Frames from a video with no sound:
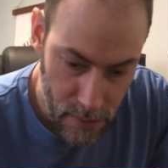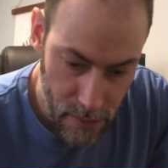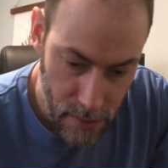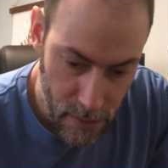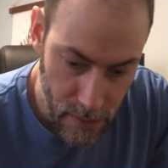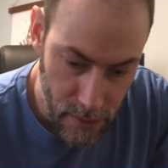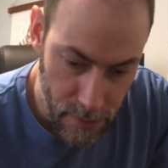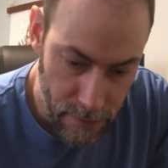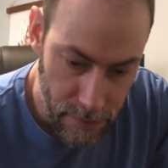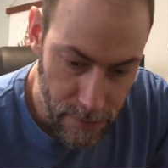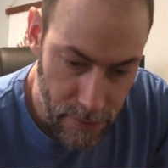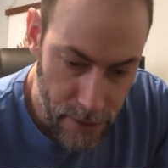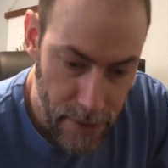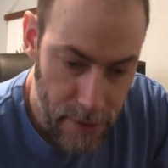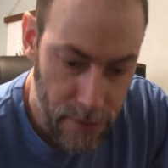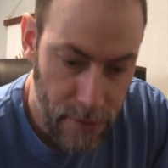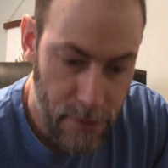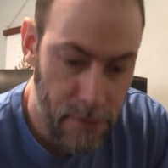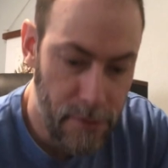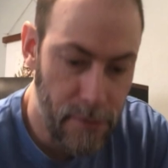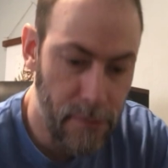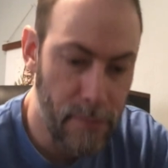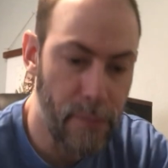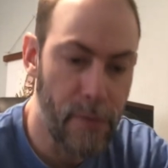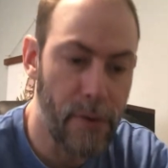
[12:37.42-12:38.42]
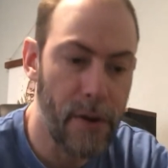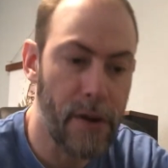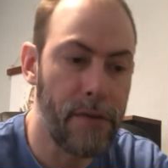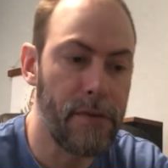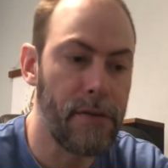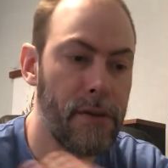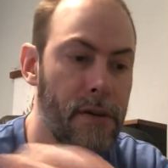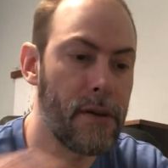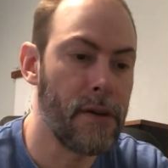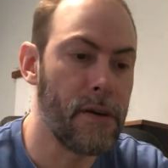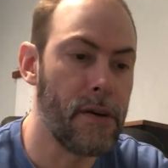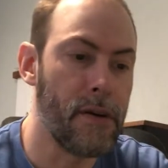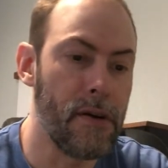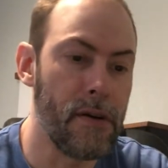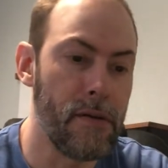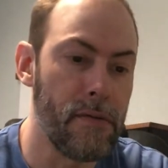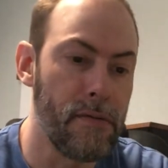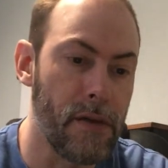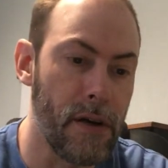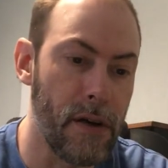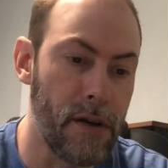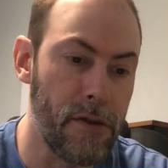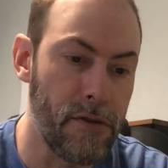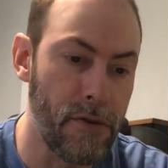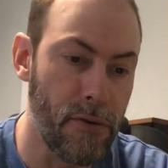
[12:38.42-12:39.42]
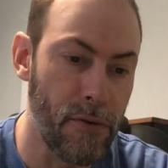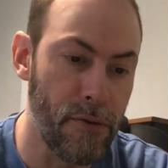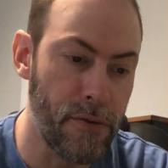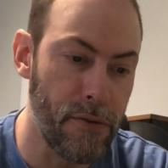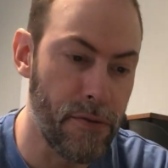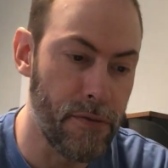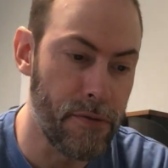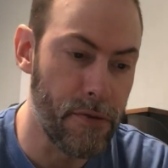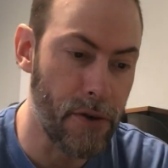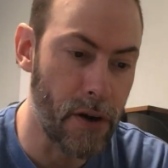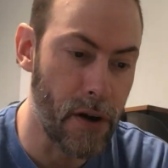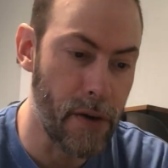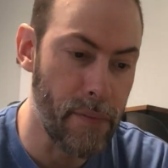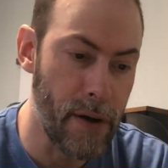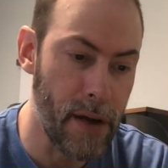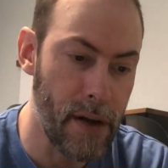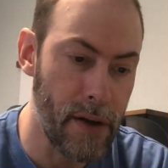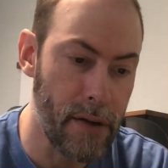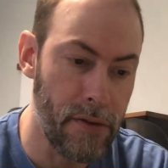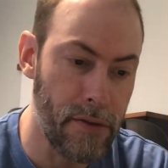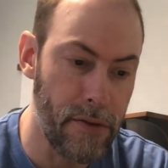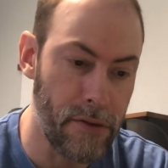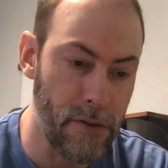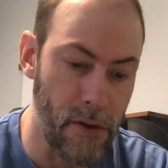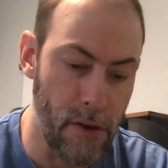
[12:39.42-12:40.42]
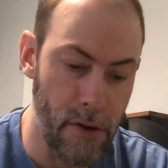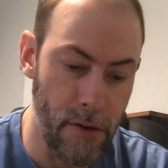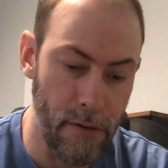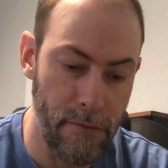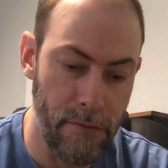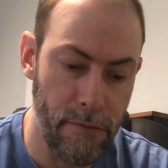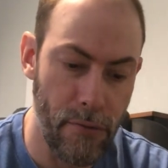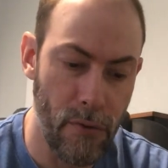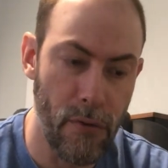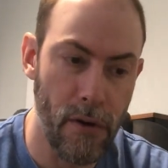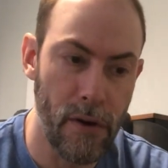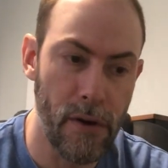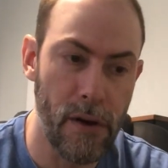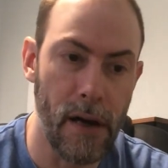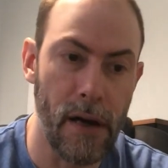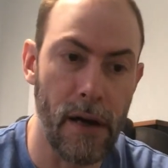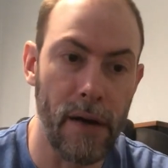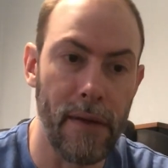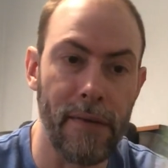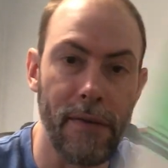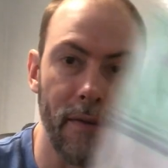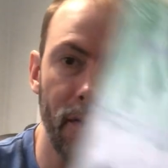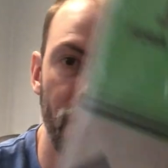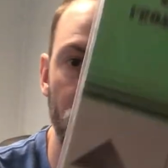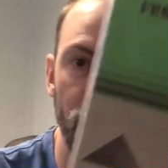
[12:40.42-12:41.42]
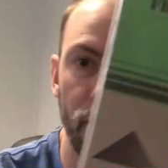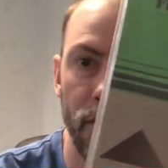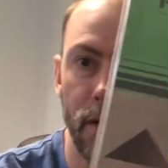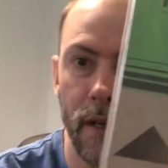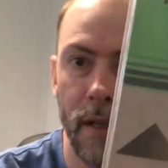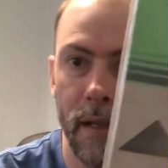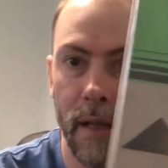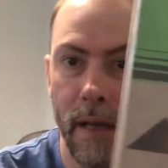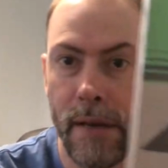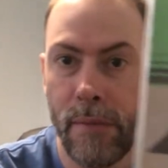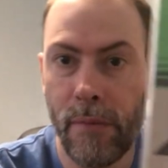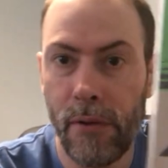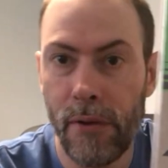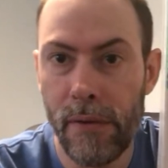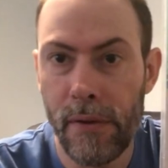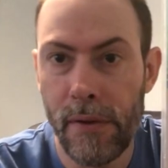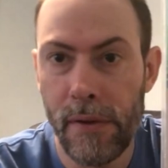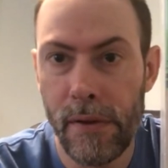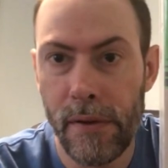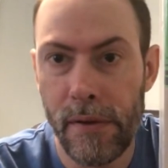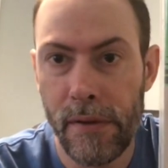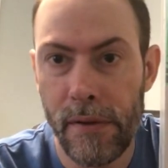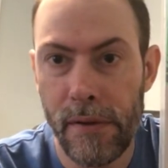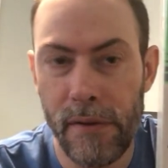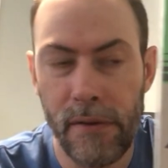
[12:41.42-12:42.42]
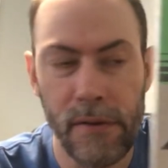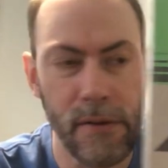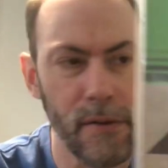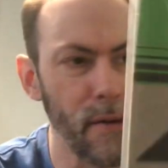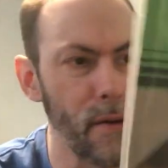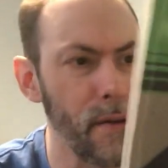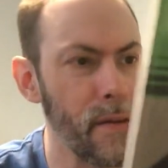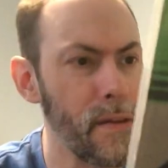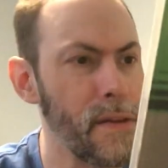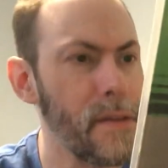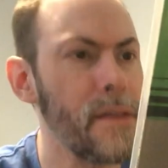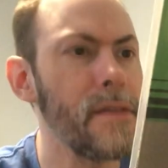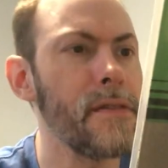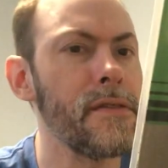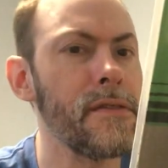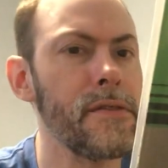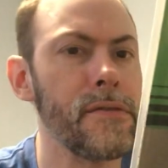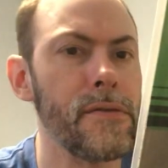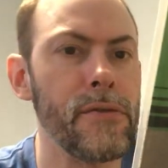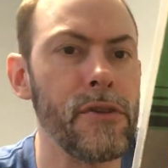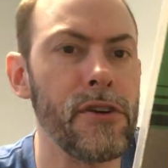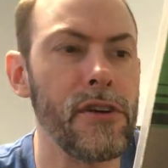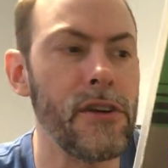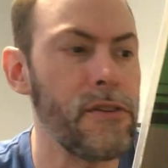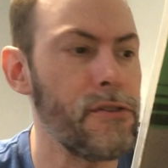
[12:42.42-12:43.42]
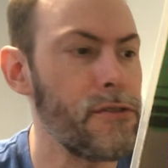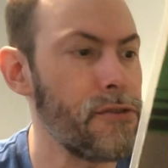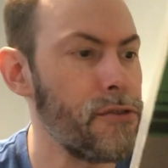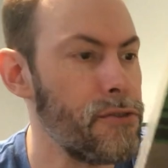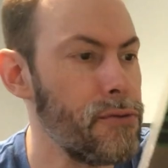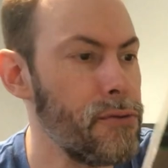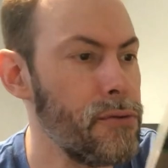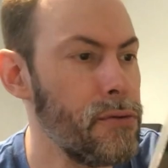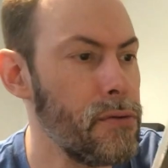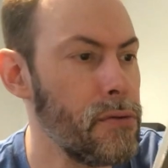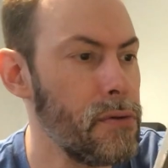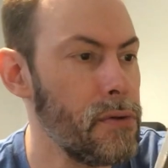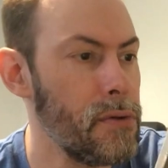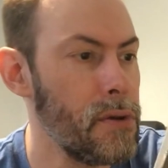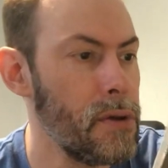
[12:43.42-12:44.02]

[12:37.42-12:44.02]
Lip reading: Got a French pressing of Joseph Jarman's Song 4 on the Goody label, so I think this is a reissue.